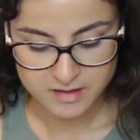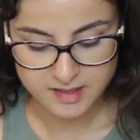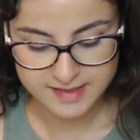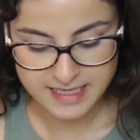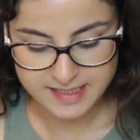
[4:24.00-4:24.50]

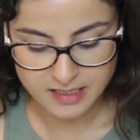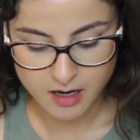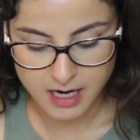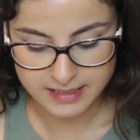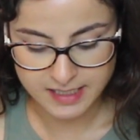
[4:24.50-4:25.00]
Does getting an
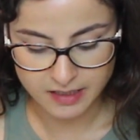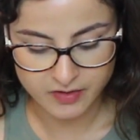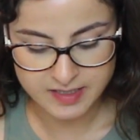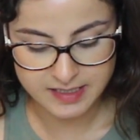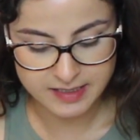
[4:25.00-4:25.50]
iTech
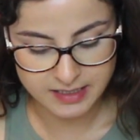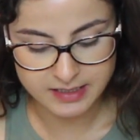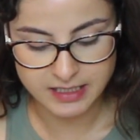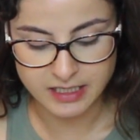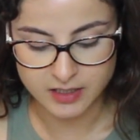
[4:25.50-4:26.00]

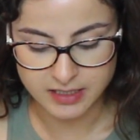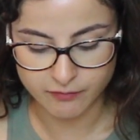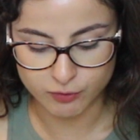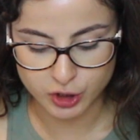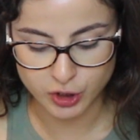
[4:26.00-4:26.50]
VTCT
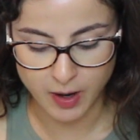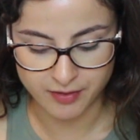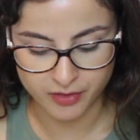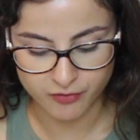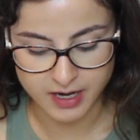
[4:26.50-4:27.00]
level 2
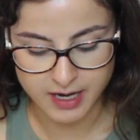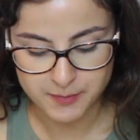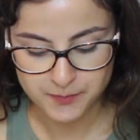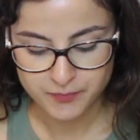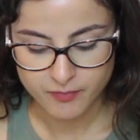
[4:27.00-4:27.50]
and 3
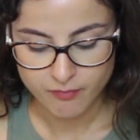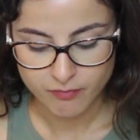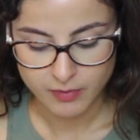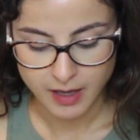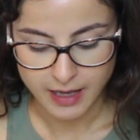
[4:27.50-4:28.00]

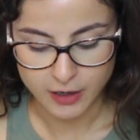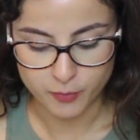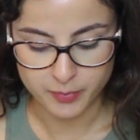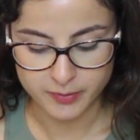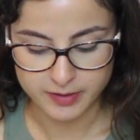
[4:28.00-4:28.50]

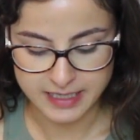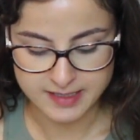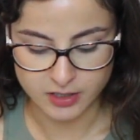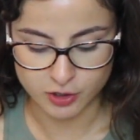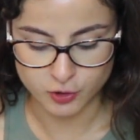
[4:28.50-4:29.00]
help
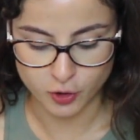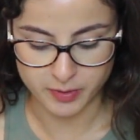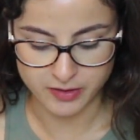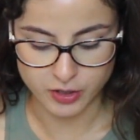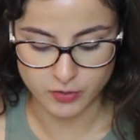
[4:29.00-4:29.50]
getting a
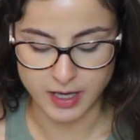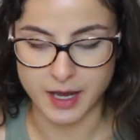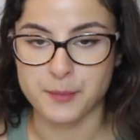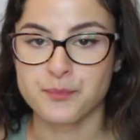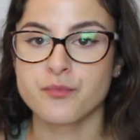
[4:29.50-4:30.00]
job in the UK?